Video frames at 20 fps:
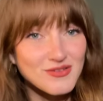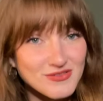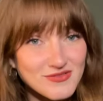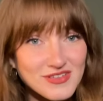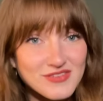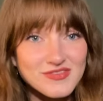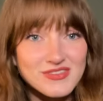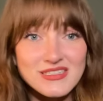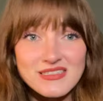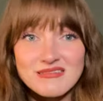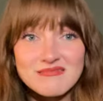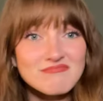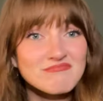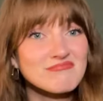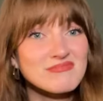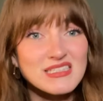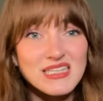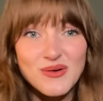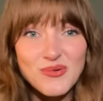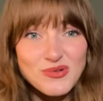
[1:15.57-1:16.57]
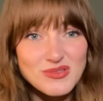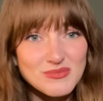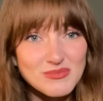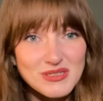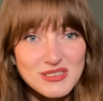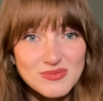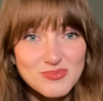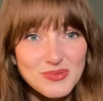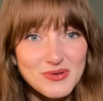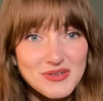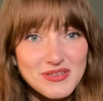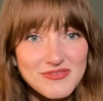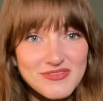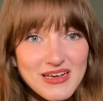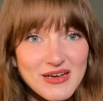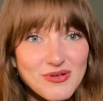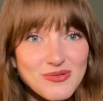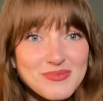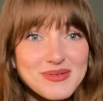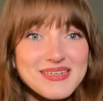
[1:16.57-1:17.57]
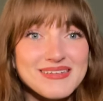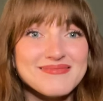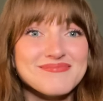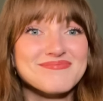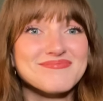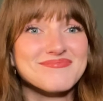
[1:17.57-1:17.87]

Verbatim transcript: was 15. There wasn't much body fat on me.